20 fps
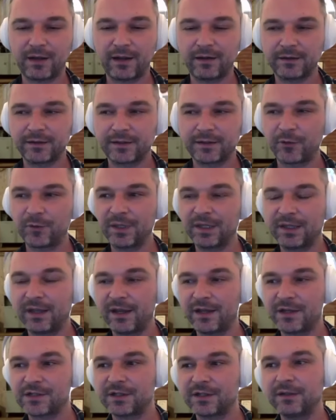
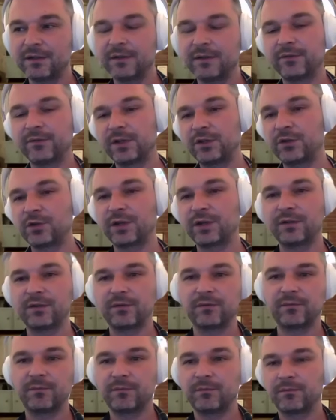Documentation, but you
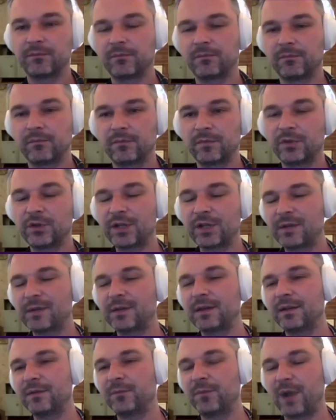can
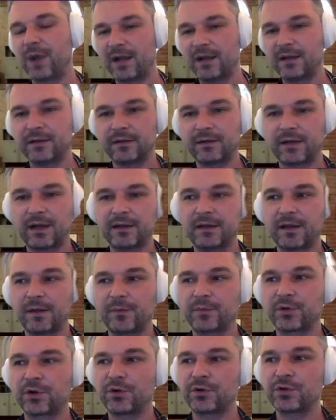see my kind of
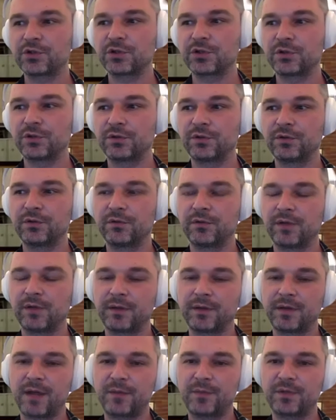approach to
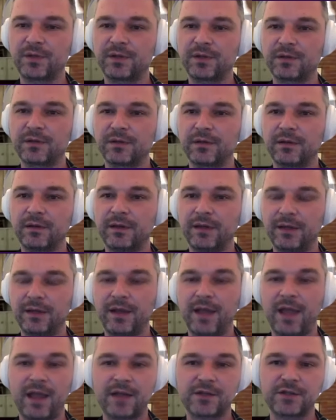Cypress in
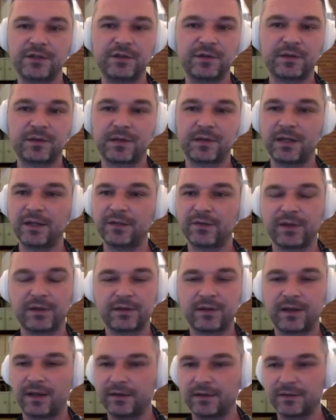action yourself
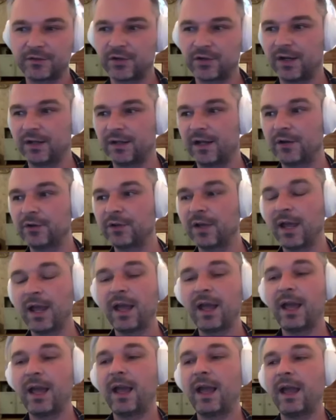and kind of try it out.
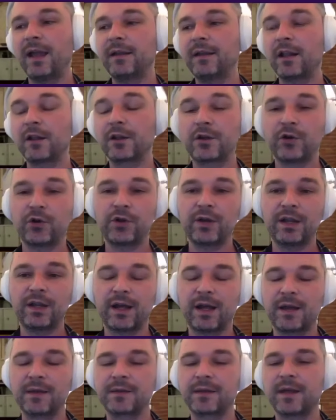And Algolia
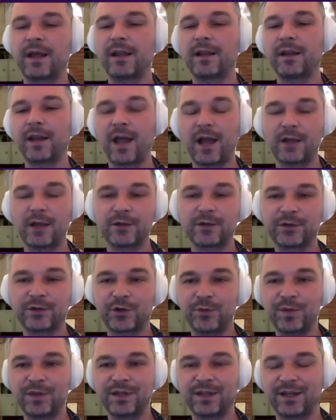has a lot of
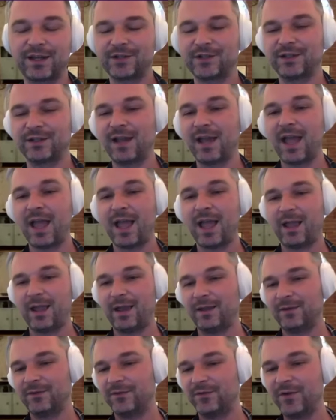documentation
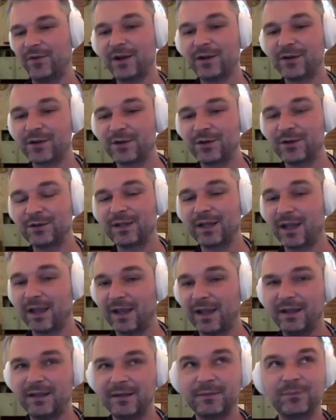and very good
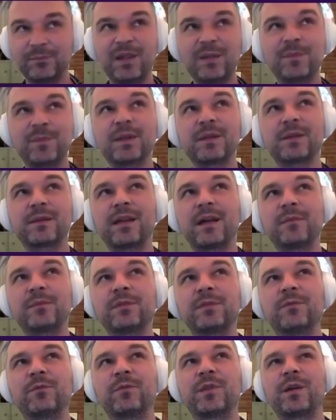and maybe
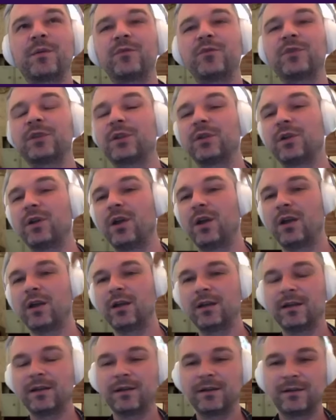somewhat
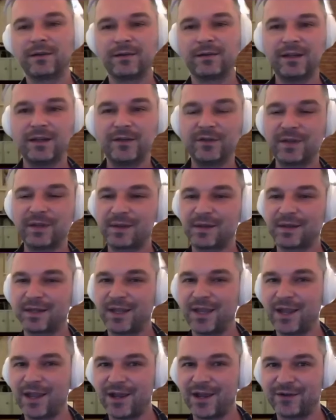even
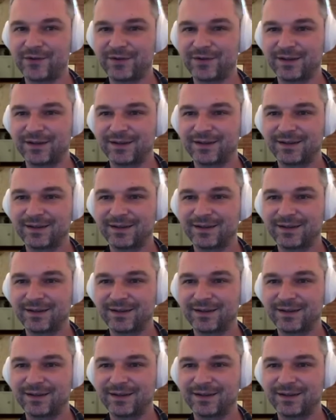scary